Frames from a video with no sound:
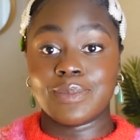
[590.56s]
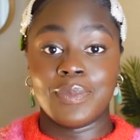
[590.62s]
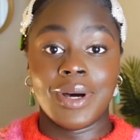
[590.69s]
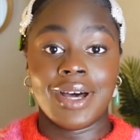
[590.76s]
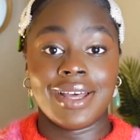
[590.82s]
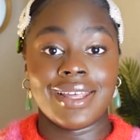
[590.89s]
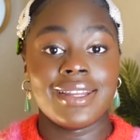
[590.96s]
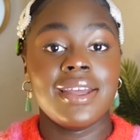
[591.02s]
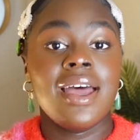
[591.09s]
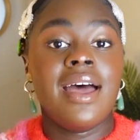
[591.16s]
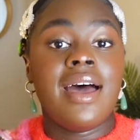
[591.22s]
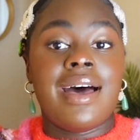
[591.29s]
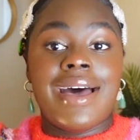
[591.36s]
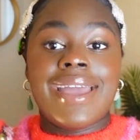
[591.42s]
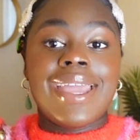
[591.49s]
but
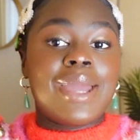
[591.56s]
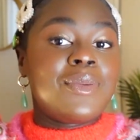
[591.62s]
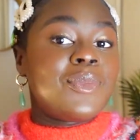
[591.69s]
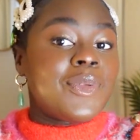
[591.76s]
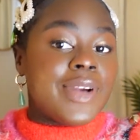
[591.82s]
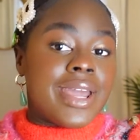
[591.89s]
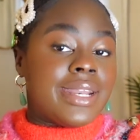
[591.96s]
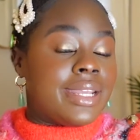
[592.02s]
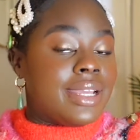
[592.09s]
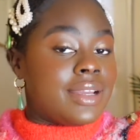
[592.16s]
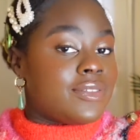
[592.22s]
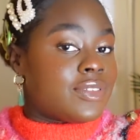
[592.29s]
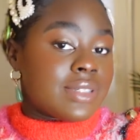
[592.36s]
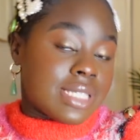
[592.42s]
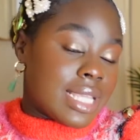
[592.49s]
I am ready
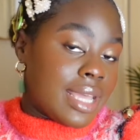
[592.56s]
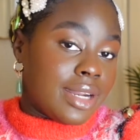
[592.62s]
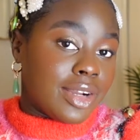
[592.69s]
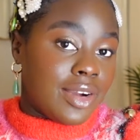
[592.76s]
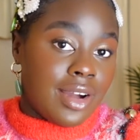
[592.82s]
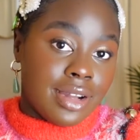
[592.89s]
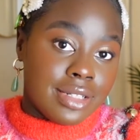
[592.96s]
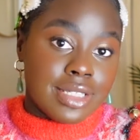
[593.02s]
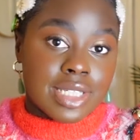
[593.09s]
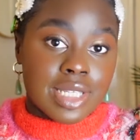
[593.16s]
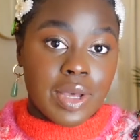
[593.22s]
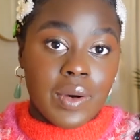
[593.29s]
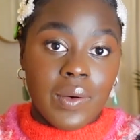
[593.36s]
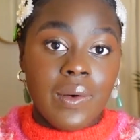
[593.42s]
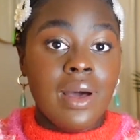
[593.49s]
for SantaCon.
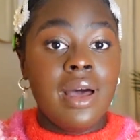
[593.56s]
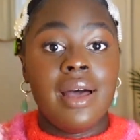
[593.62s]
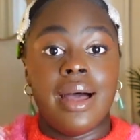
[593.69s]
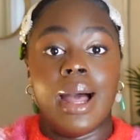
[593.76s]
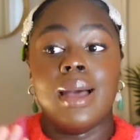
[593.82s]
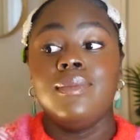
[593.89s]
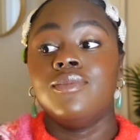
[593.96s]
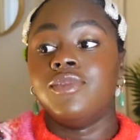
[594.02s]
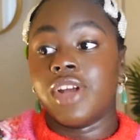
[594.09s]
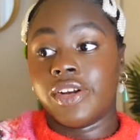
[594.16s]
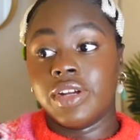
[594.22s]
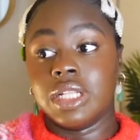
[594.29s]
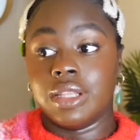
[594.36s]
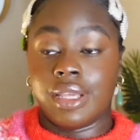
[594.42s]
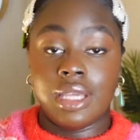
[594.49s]
So I'm
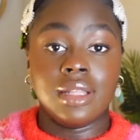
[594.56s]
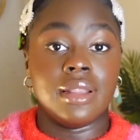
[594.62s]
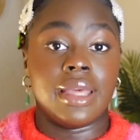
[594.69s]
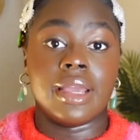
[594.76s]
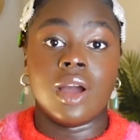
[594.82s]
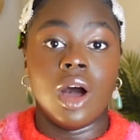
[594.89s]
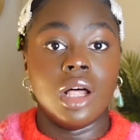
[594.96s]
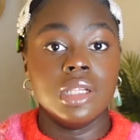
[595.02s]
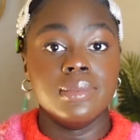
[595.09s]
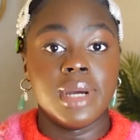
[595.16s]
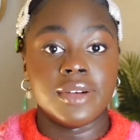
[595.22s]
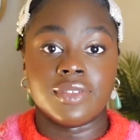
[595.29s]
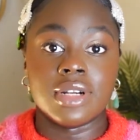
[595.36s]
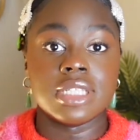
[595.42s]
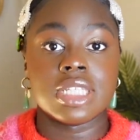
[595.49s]
very late. Like all of
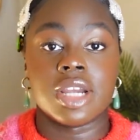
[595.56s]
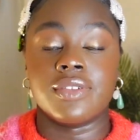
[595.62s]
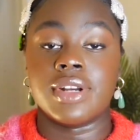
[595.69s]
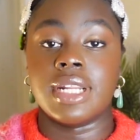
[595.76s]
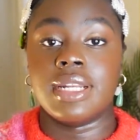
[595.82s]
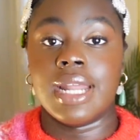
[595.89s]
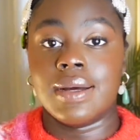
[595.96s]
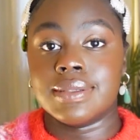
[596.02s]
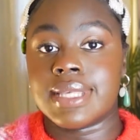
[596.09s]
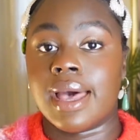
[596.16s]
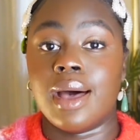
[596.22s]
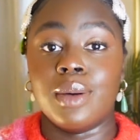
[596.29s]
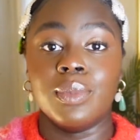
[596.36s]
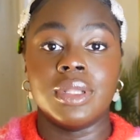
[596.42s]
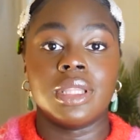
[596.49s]
my friends are already
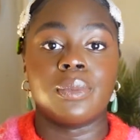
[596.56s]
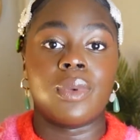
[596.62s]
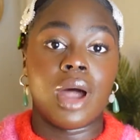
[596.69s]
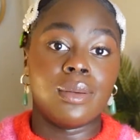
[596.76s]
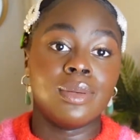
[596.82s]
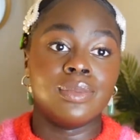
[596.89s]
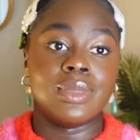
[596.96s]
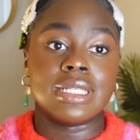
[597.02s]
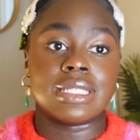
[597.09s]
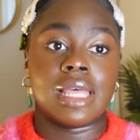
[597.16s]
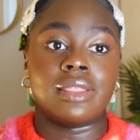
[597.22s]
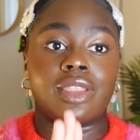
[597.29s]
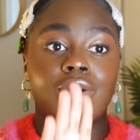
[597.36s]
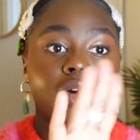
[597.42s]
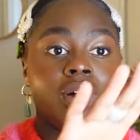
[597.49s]
downtown, but the problem is
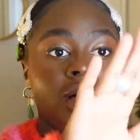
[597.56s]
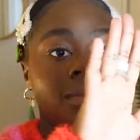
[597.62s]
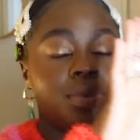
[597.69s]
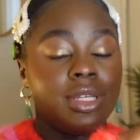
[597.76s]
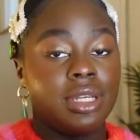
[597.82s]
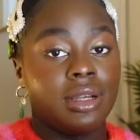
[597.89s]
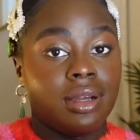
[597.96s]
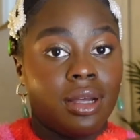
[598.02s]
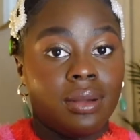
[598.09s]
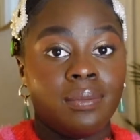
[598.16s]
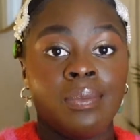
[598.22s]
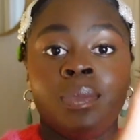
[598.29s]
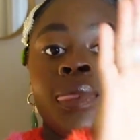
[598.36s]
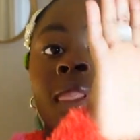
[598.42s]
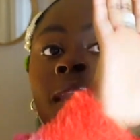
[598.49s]
that they're all meeting up
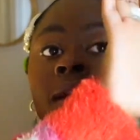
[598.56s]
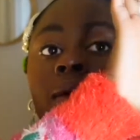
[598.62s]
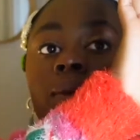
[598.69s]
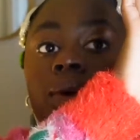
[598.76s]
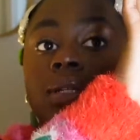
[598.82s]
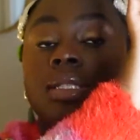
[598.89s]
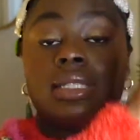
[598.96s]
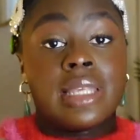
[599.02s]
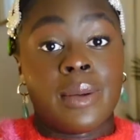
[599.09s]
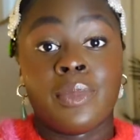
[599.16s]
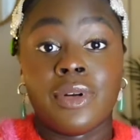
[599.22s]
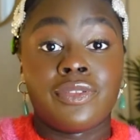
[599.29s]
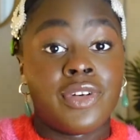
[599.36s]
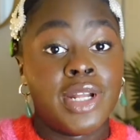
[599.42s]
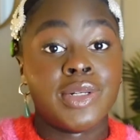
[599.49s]
with
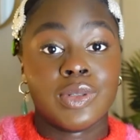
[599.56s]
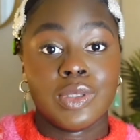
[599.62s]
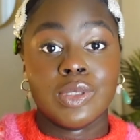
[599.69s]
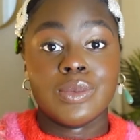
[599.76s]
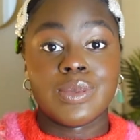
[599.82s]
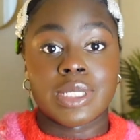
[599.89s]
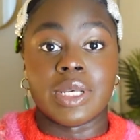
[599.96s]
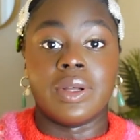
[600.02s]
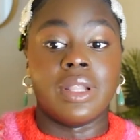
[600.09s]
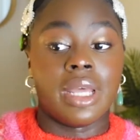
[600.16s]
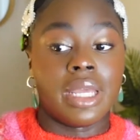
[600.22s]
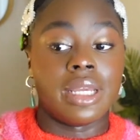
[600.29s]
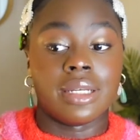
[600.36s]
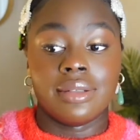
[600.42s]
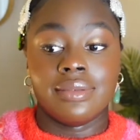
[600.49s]
separate friend groups. So
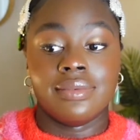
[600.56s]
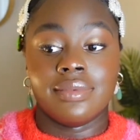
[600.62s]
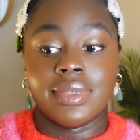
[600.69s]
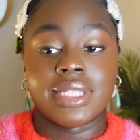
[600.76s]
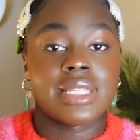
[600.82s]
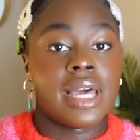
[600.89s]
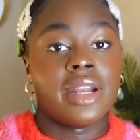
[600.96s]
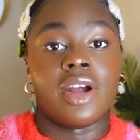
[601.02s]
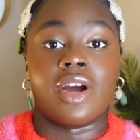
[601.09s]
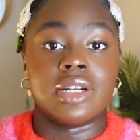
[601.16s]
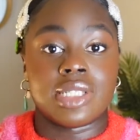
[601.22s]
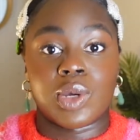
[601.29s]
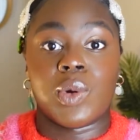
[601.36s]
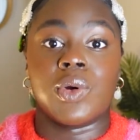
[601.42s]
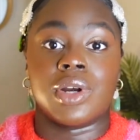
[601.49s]
like it's kind of
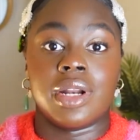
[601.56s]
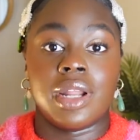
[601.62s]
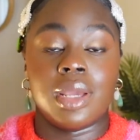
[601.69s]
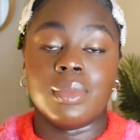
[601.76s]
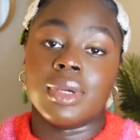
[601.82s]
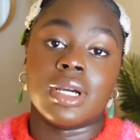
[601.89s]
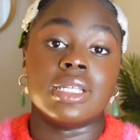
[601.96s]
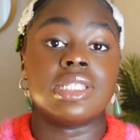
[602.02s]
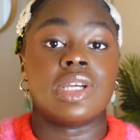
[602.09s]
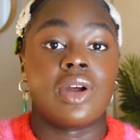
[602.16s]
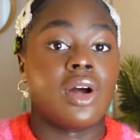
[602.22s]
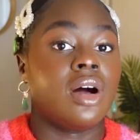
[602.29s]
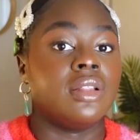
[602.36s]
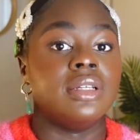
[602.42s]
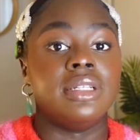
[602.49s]
hard to coordinate because they're
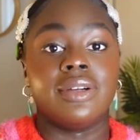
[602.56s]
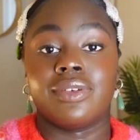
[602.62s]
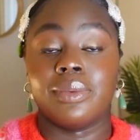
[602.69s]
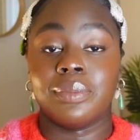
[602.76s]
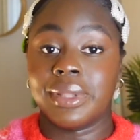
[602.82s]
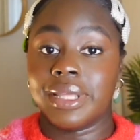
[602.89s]
all in different